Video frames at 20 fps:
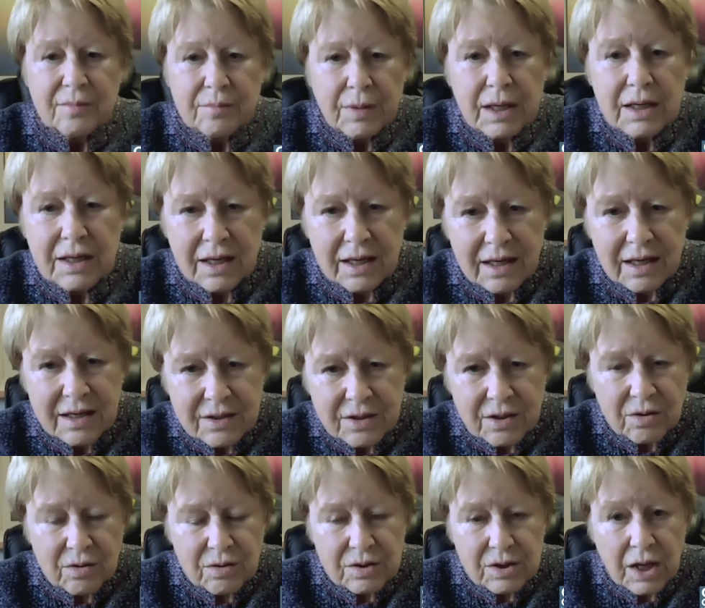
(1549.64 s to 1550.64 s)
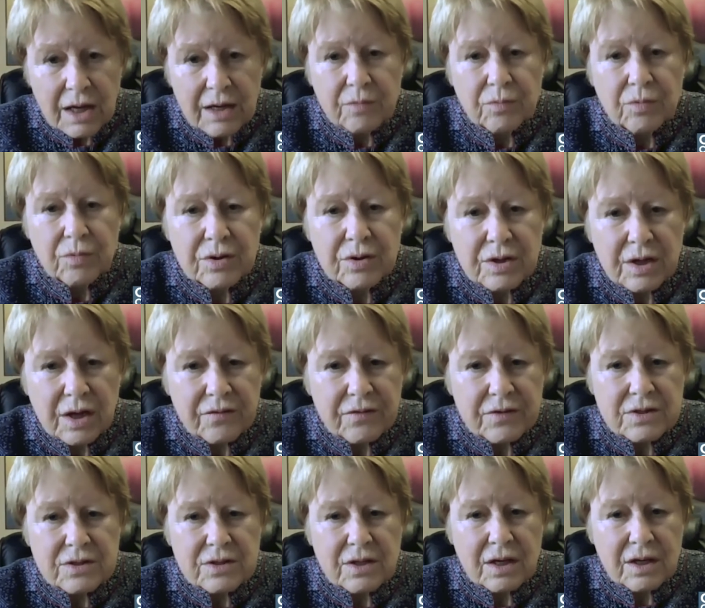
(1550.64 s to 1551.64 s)
money. I know a lot were
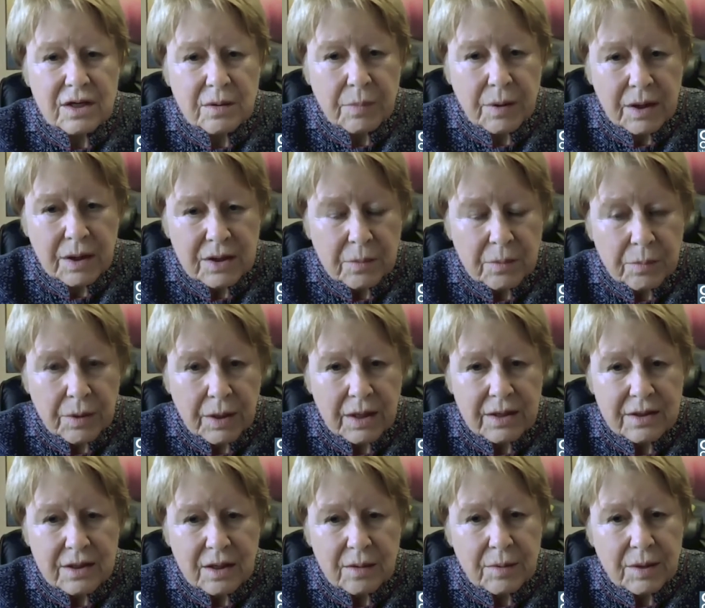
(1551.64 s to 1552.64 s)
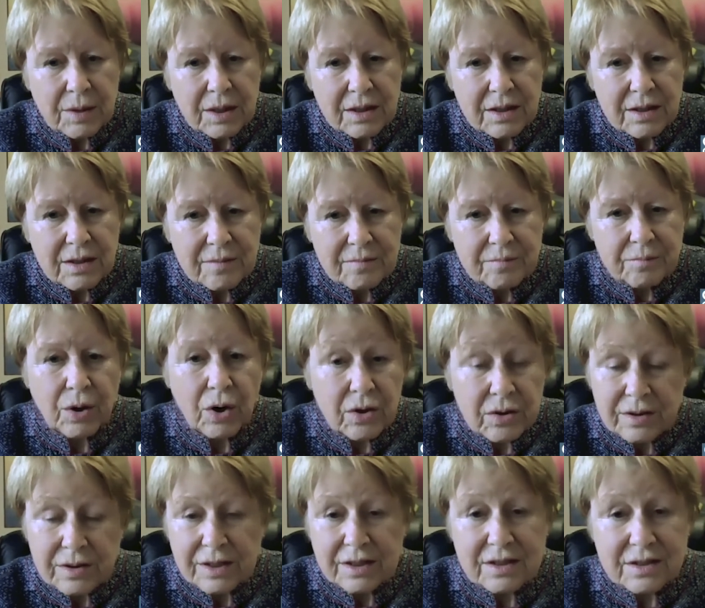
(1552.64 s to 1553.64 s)
devastated by the pandemic,
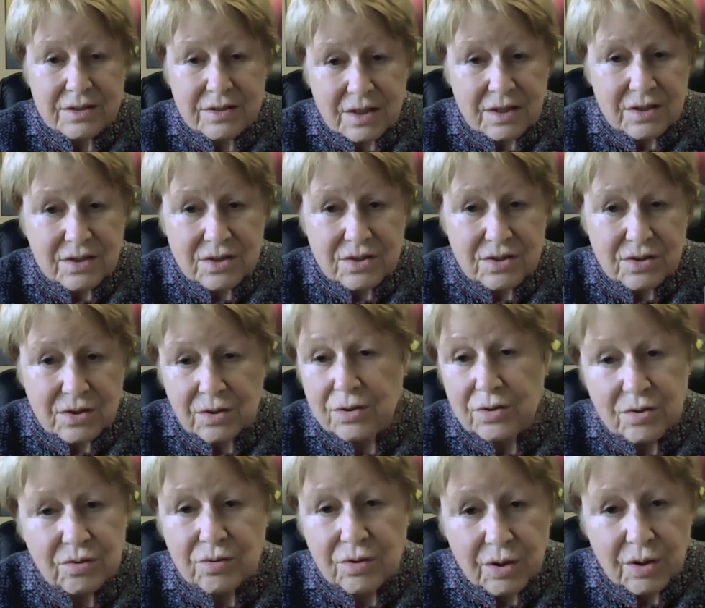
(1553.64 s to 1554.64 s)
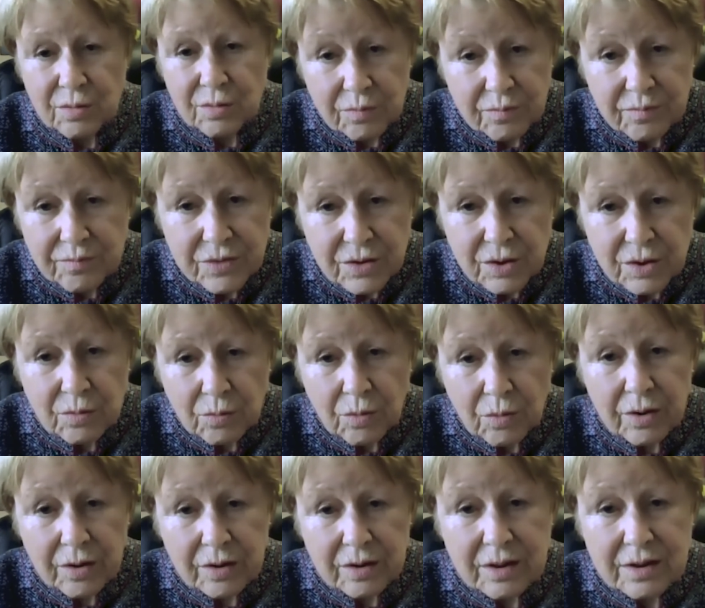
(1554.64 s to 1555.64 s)
partly because they just couldn't do their
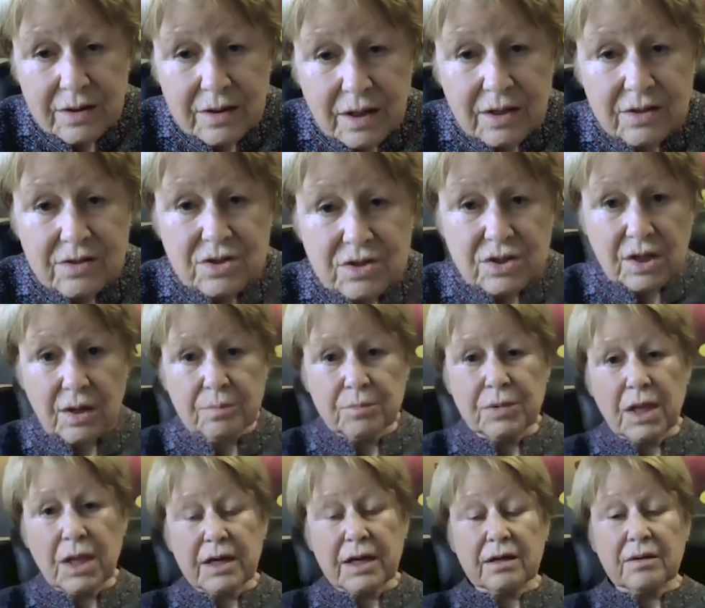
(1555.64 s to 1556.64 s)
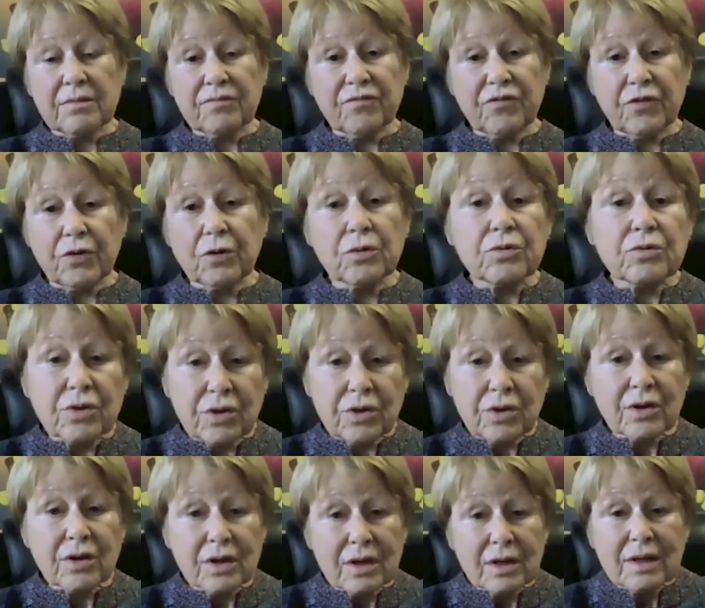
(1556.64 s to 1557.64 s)
work. And then some, like food
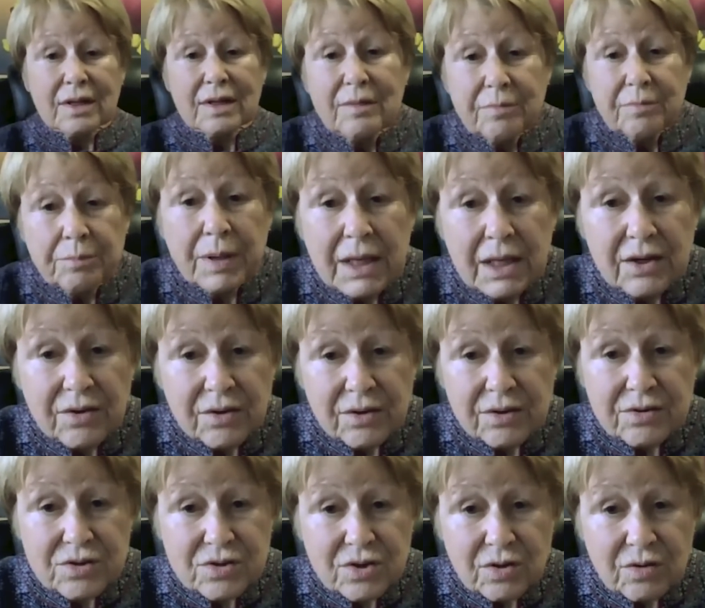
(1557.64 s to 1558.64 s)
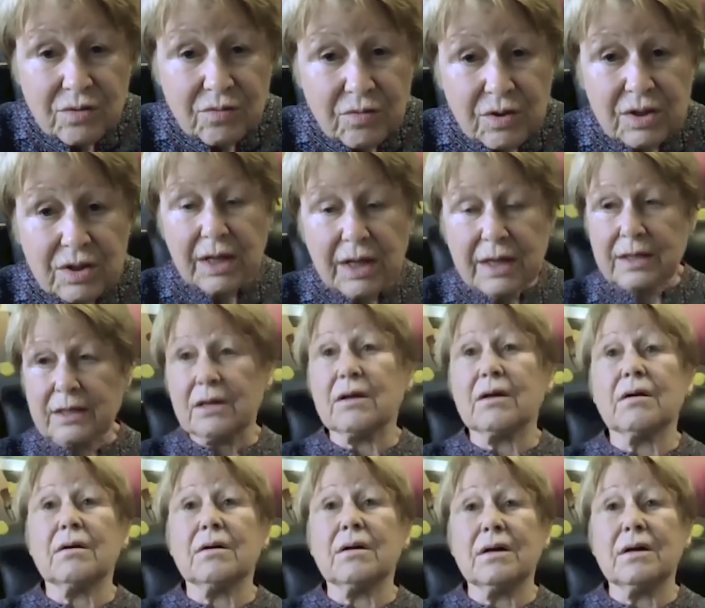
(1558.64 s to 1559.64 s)
meals, were like
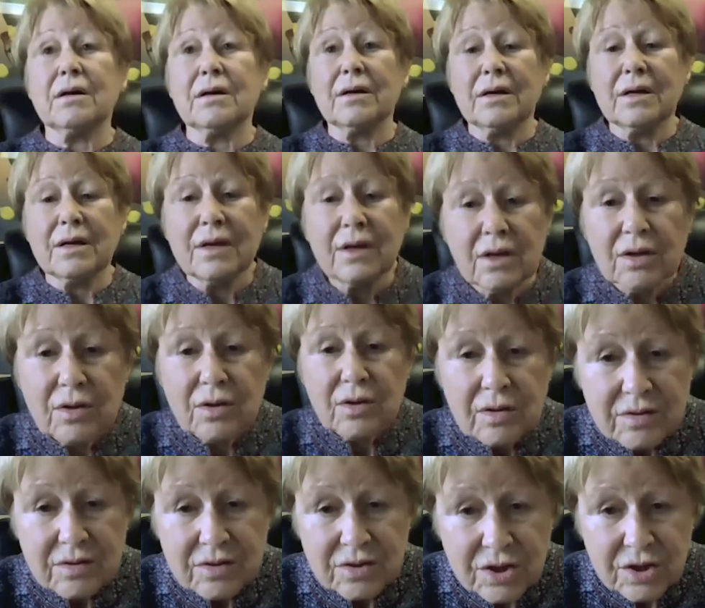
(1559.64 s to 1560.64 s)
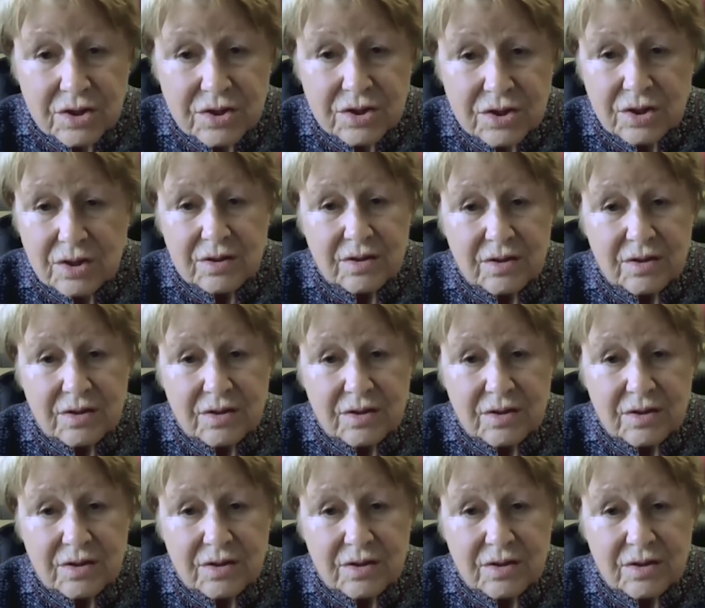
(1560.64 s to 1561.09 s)
just